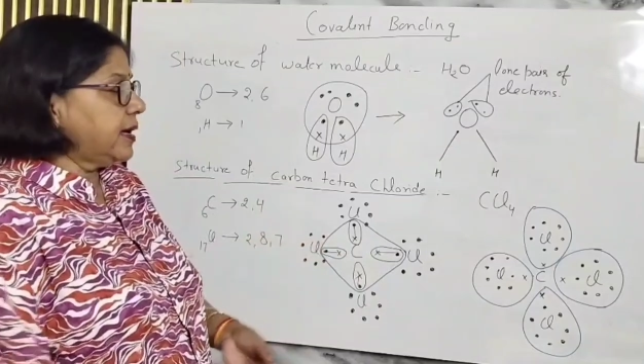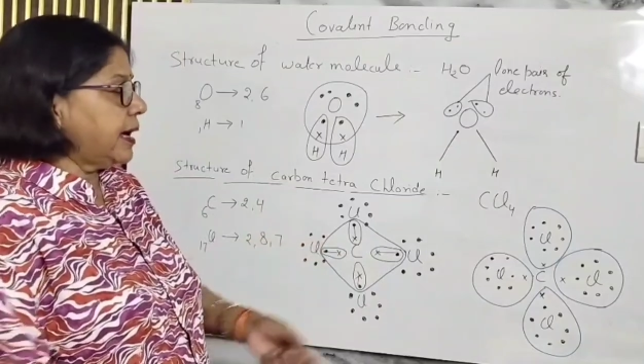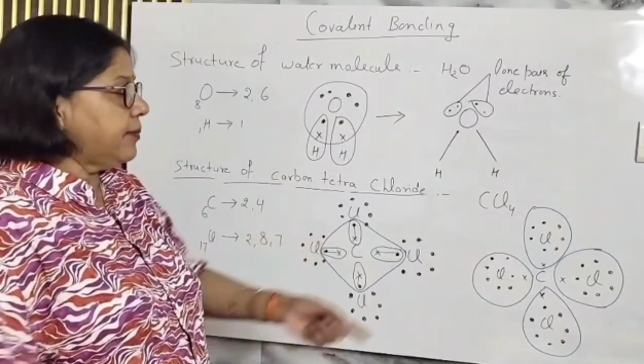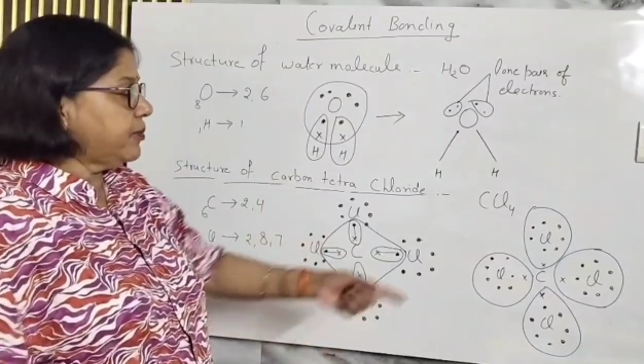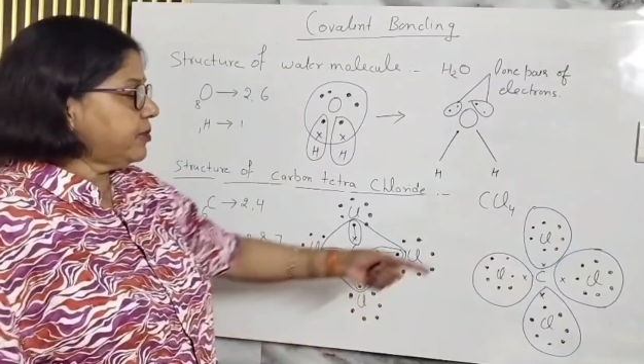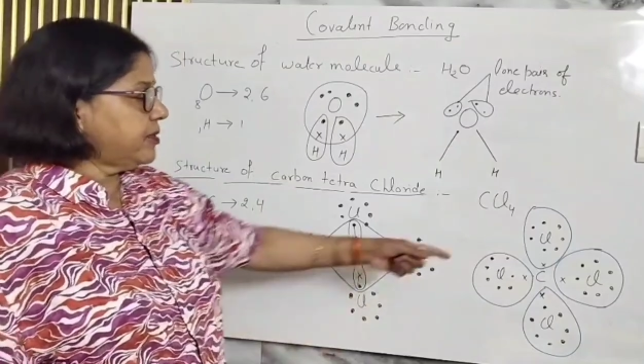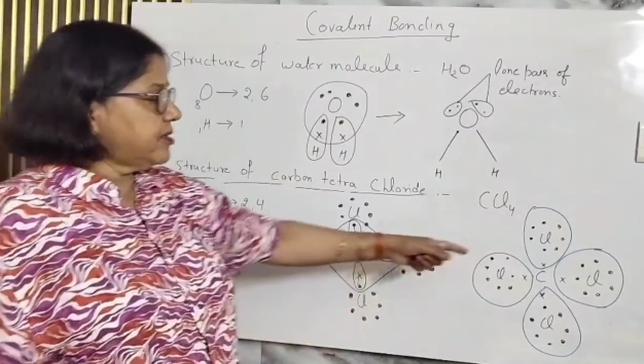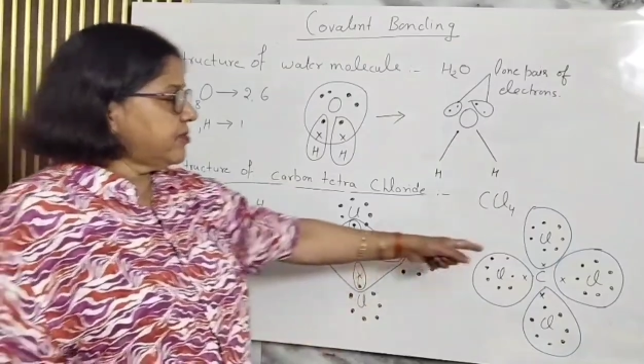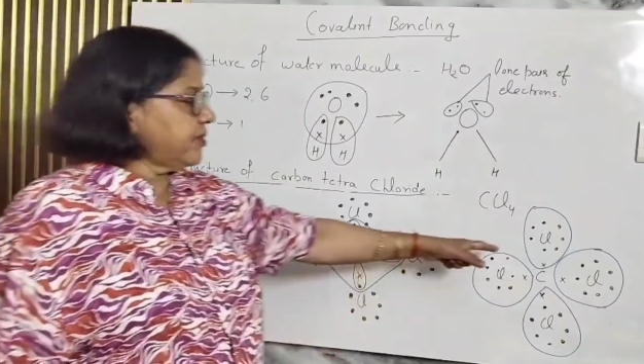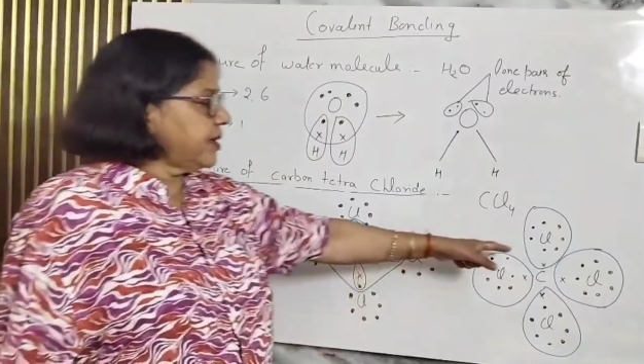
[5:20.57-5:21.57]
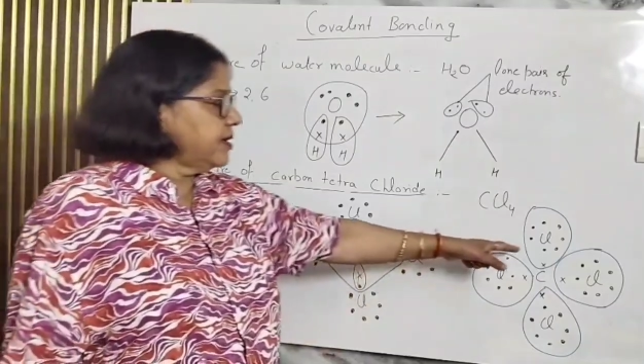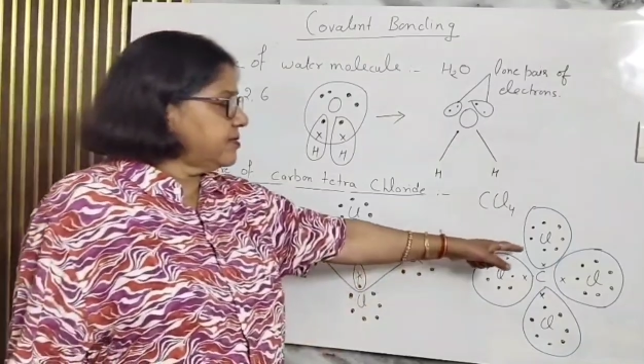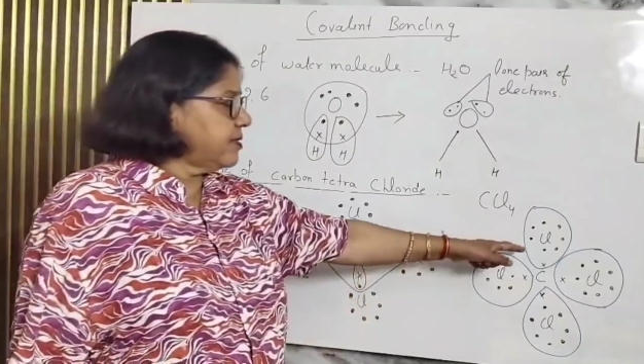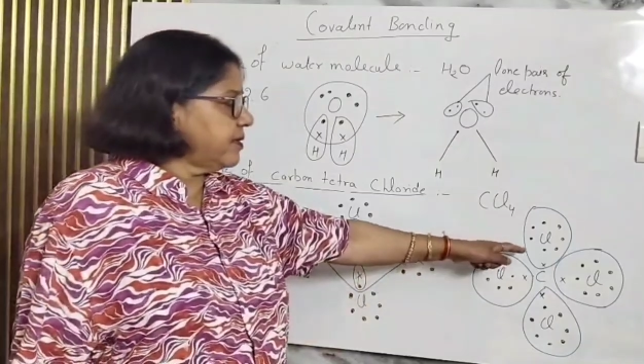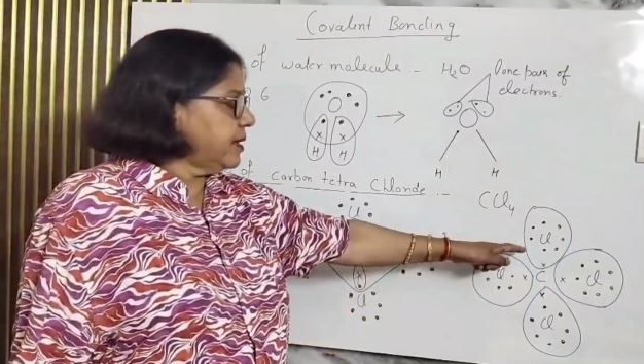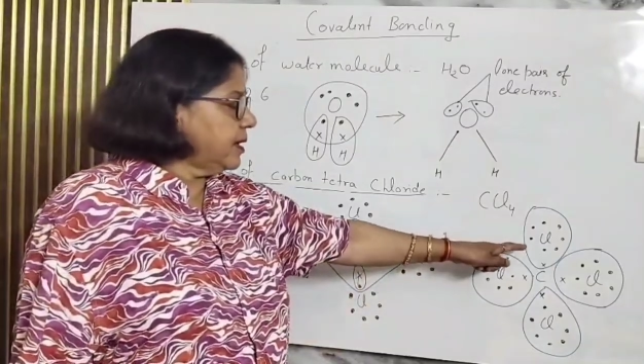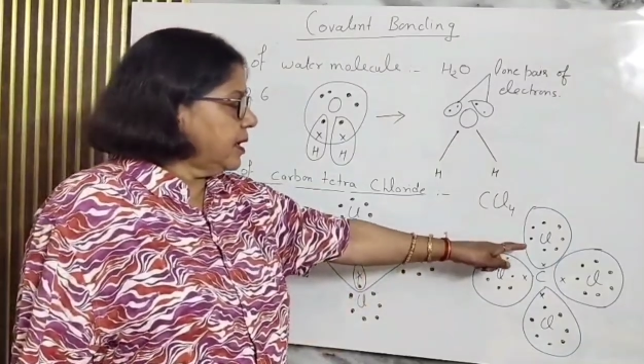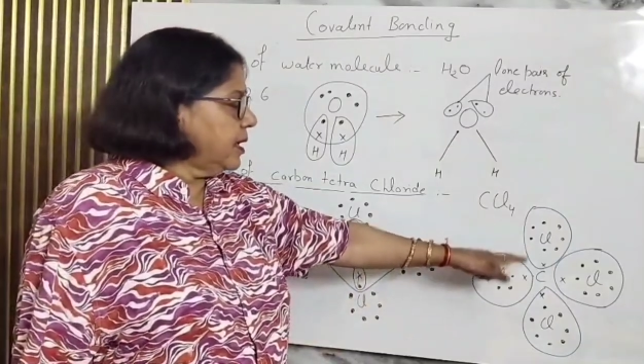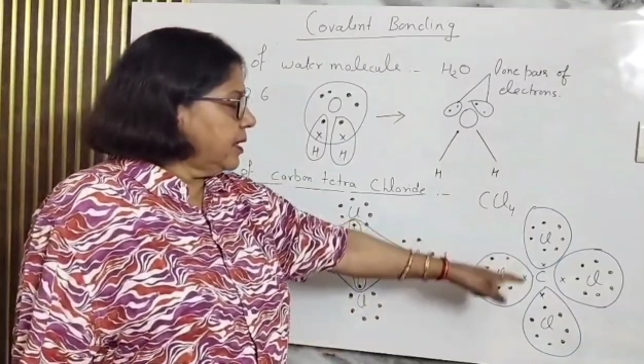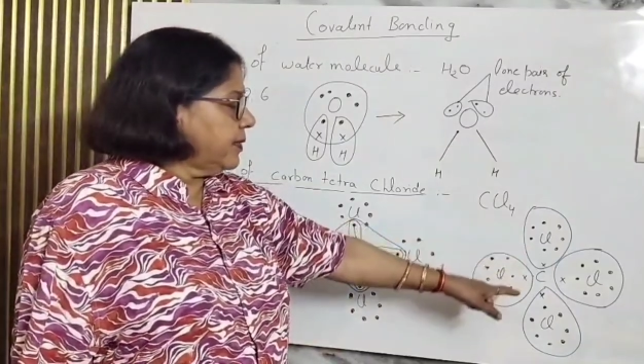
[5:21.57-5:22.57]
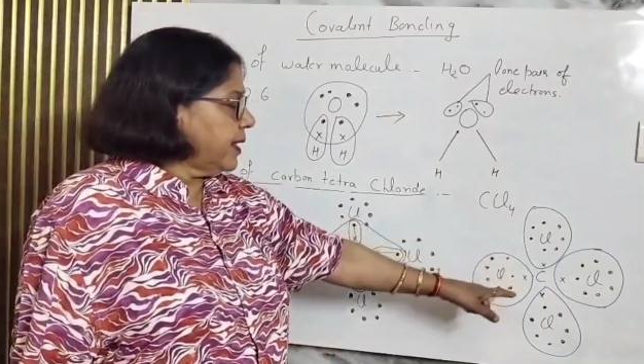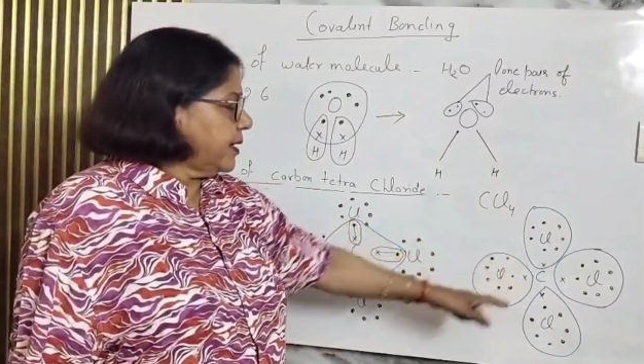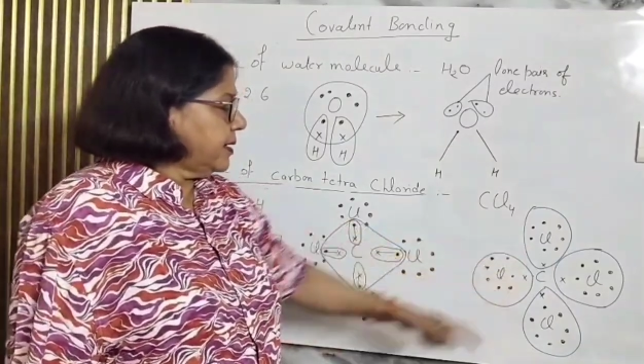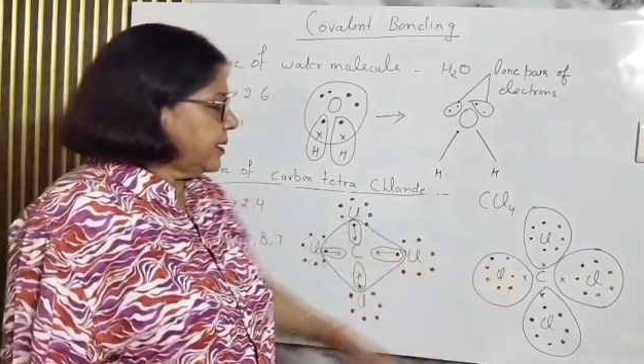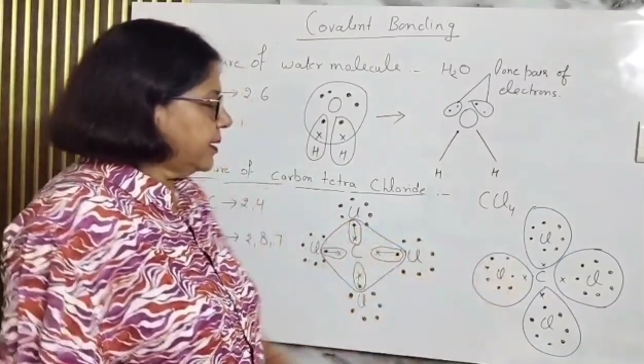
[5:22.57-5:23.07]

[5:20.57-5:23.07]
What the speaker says: Come to this figure, children. Then